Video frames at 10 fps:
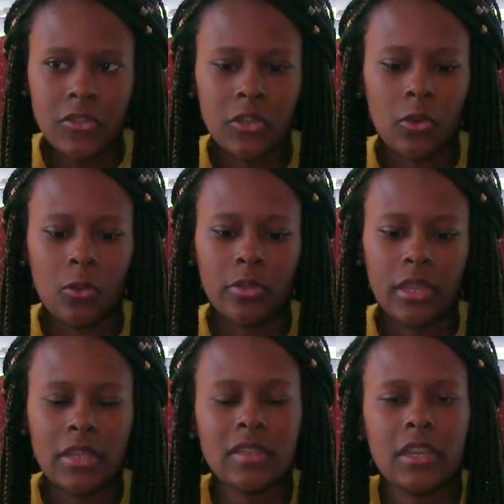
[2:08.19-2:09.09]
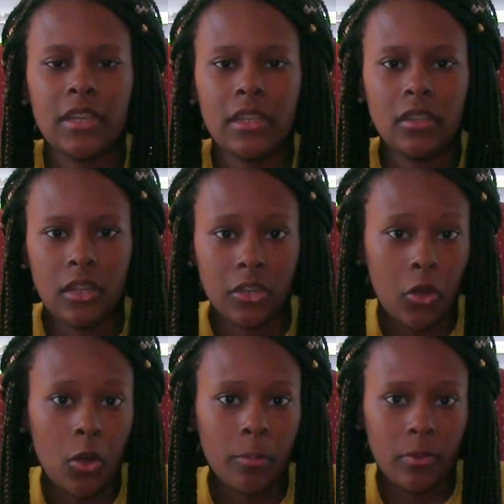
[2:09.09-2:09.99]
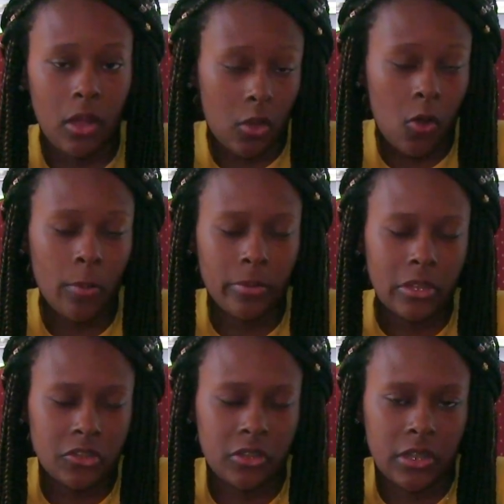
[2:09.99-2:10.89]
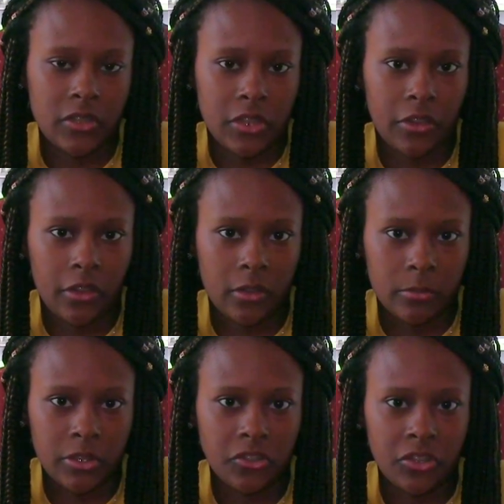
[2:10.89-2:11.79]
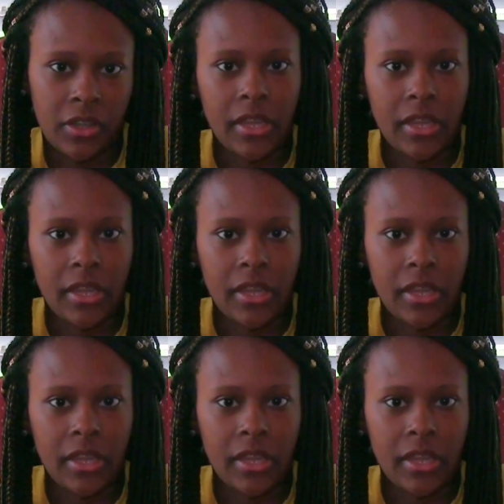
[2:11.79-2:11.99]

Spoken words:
So things like a corporation like Circle of Completion,